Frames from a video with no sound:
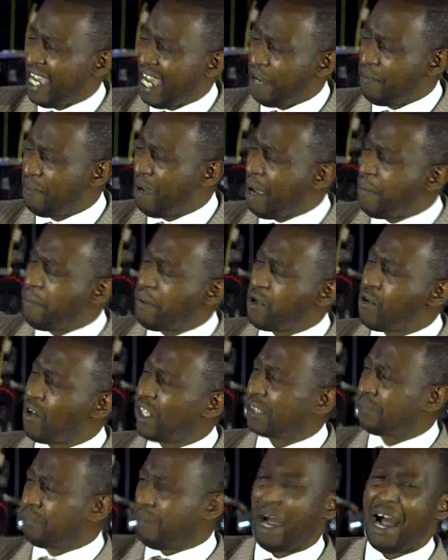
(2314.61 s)
And maybe
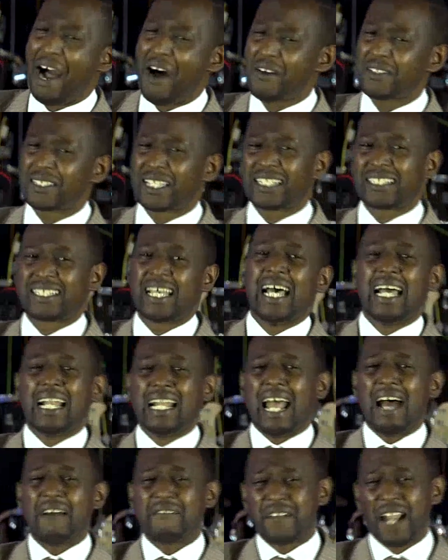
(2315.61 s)
your spouse's
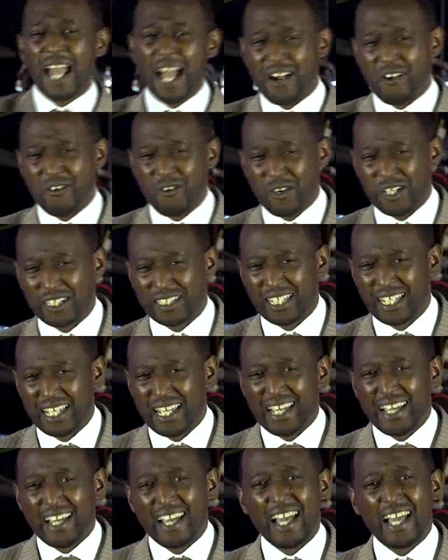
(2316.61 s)
love language
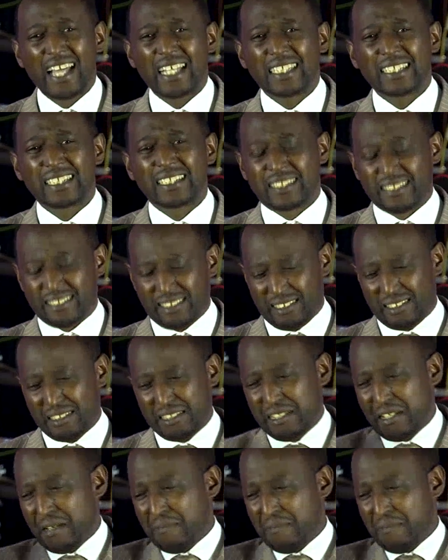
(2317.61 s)
is